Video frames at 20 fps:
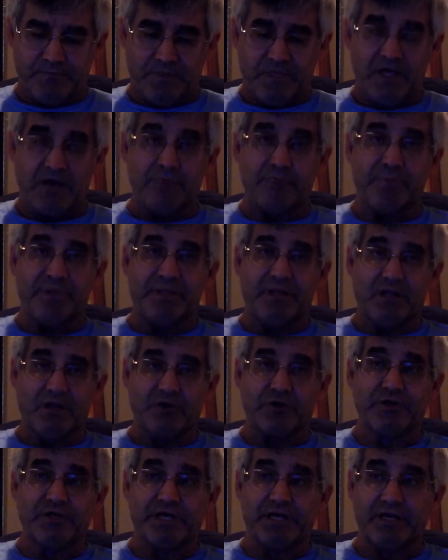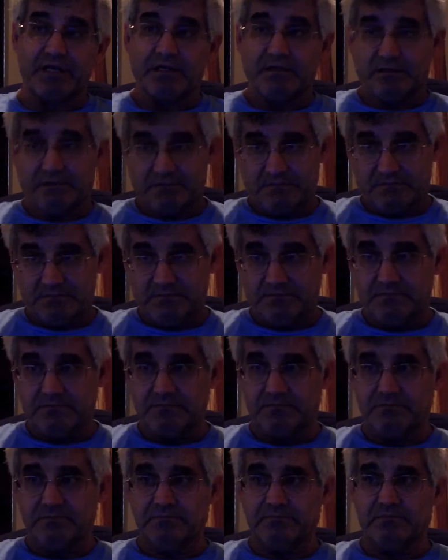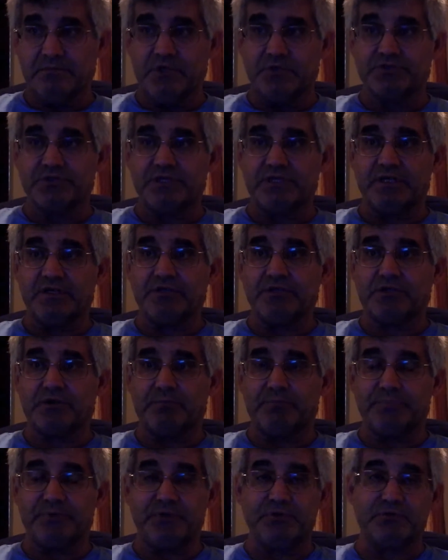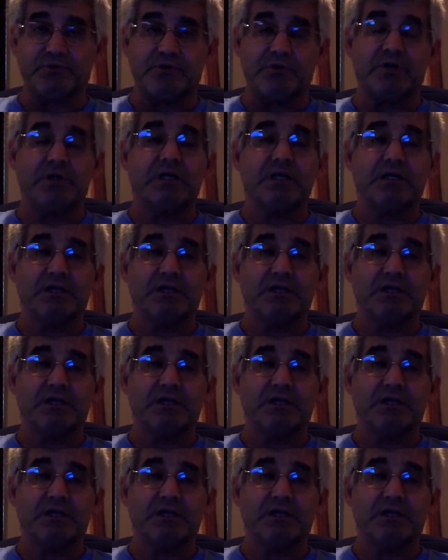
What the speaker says: I've been learning mostly on the computer.